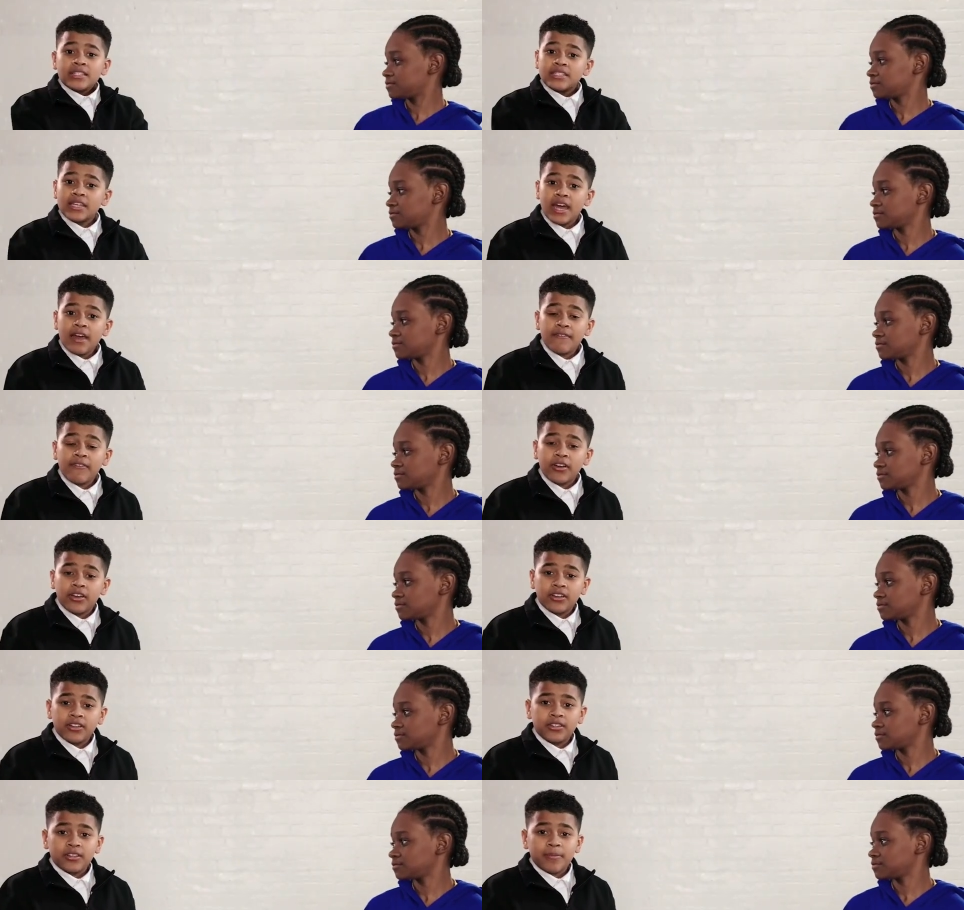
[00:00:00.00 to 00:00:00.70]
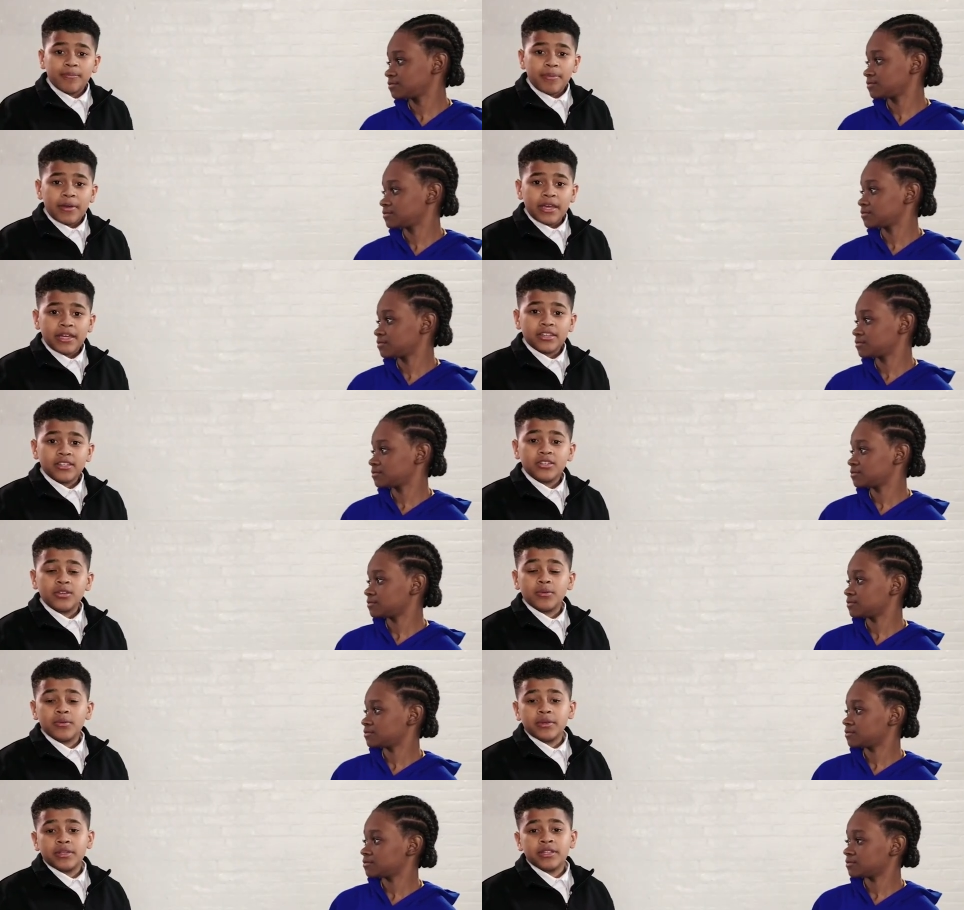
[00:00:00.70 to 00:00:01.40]
Speaker 1: To have a good debate,
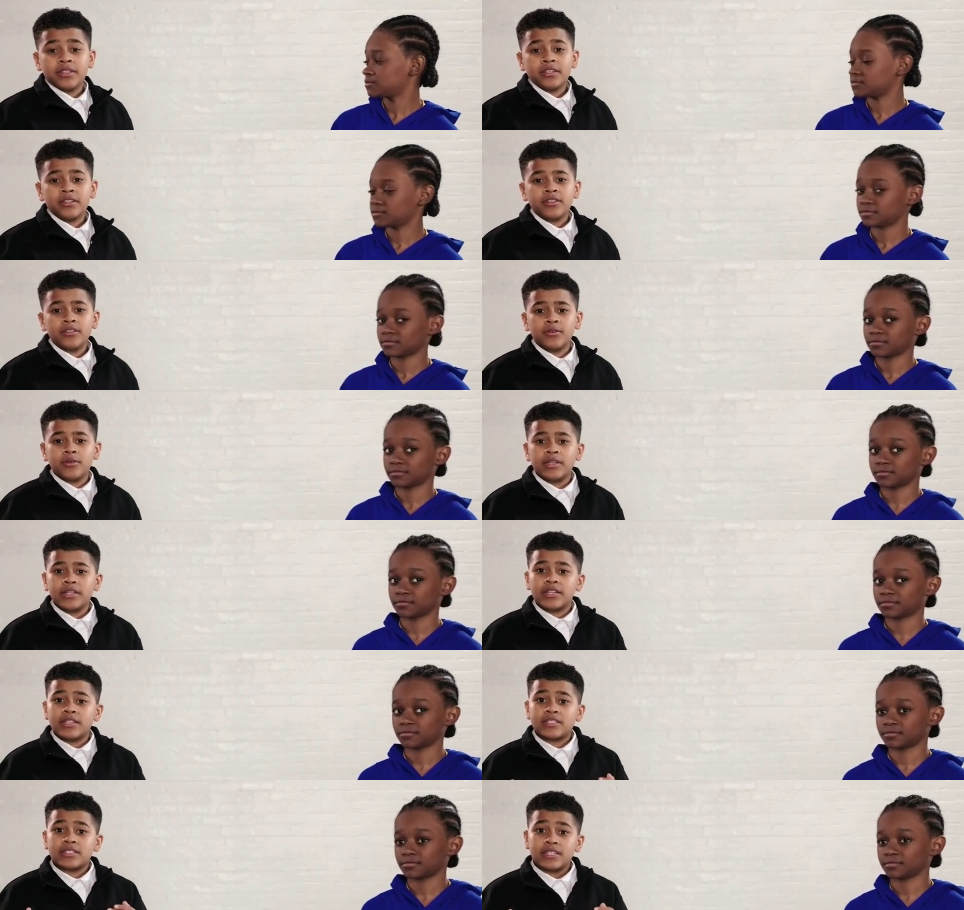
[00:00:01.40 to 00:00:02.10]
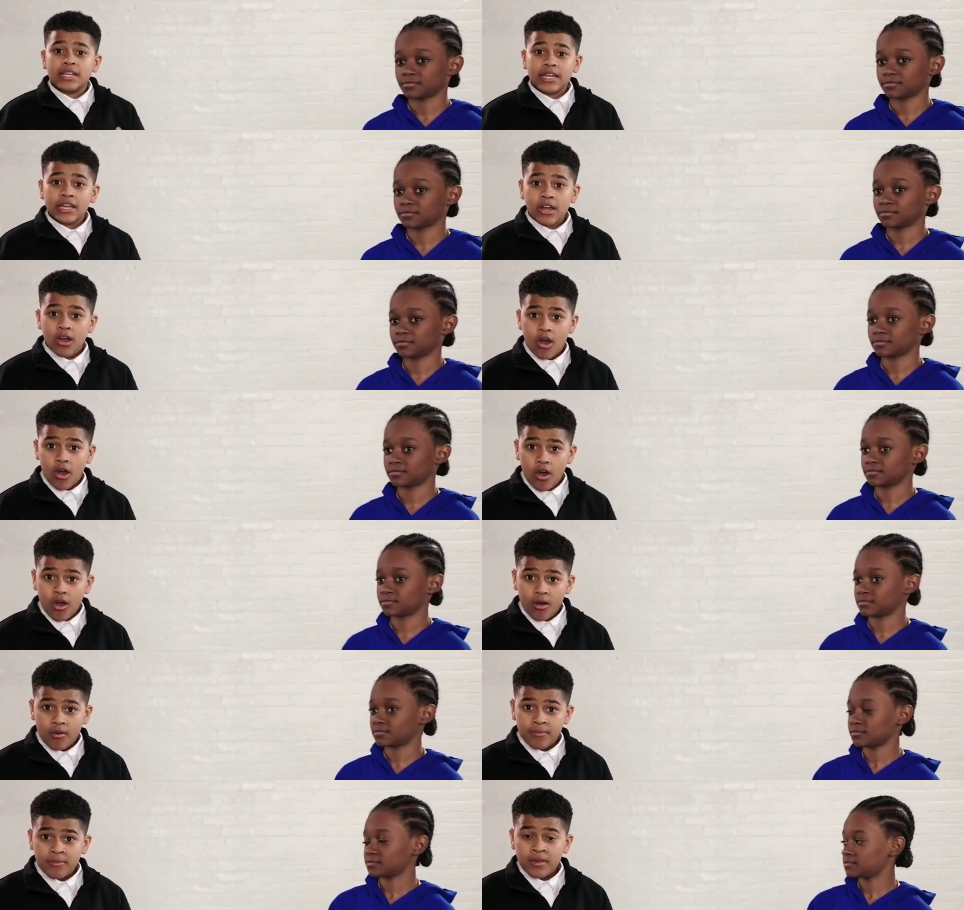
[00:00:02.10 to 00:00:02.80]
you, would, you need to stay
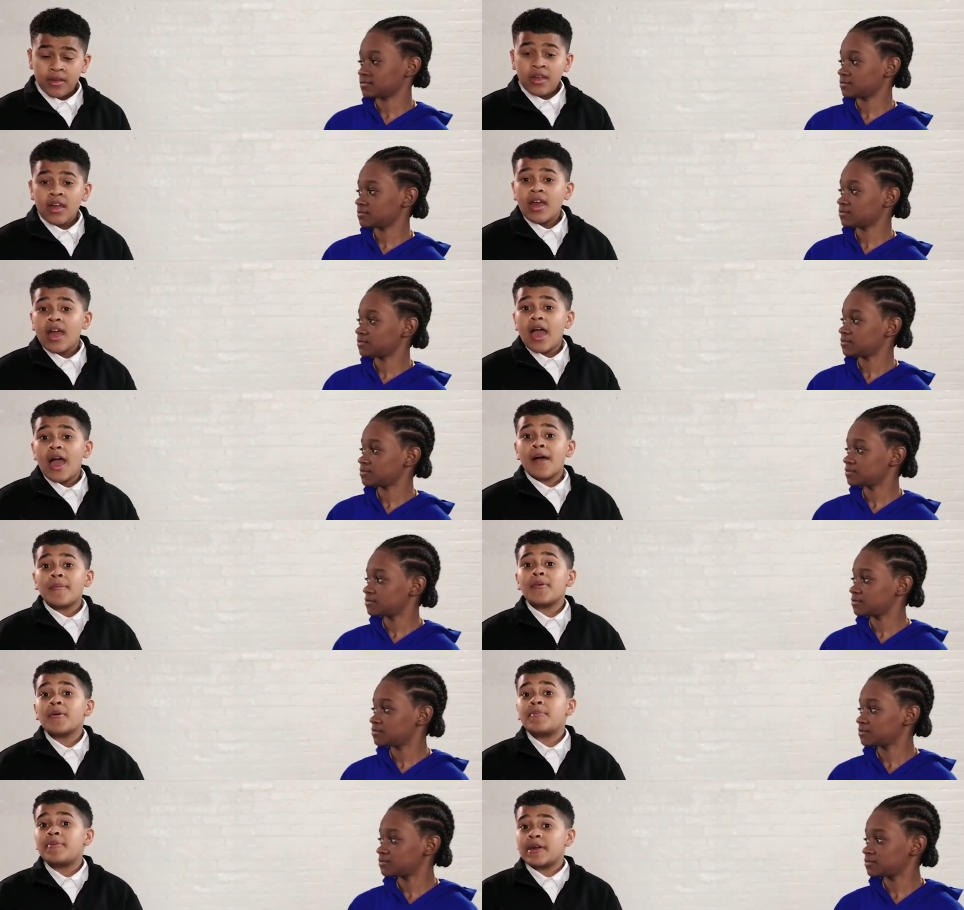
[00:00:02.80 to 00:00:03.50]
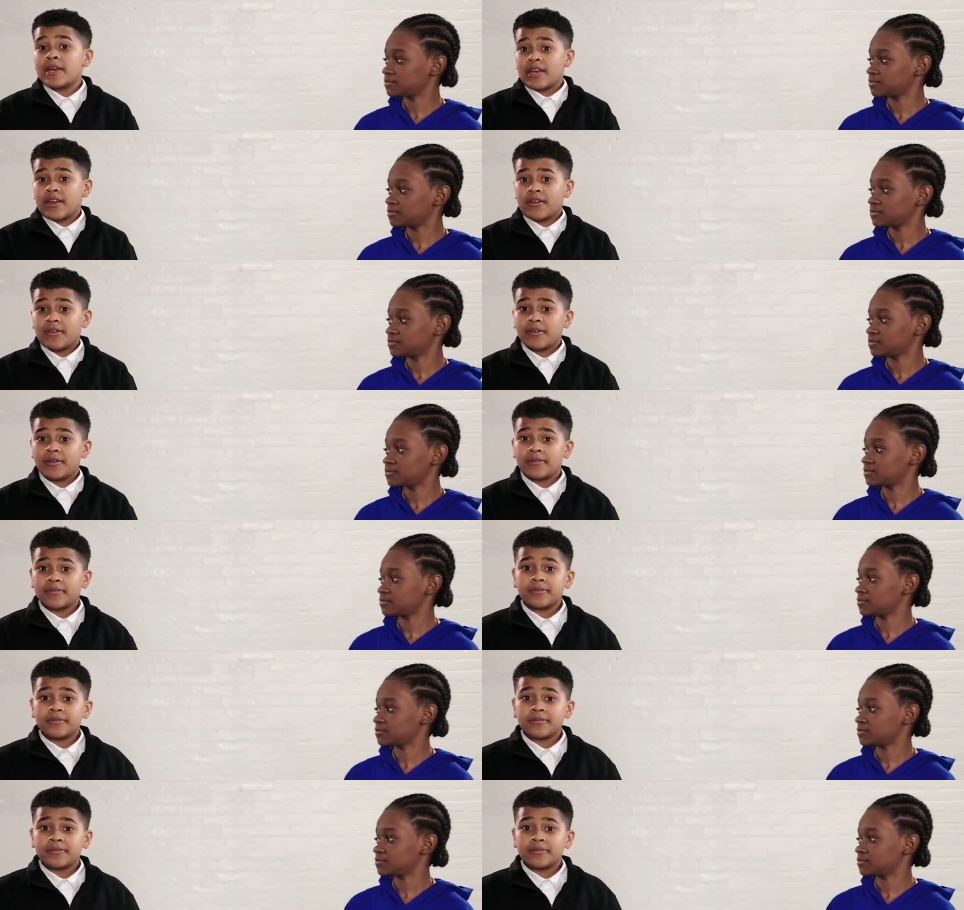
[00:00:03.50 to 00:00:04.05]
calm and prepare.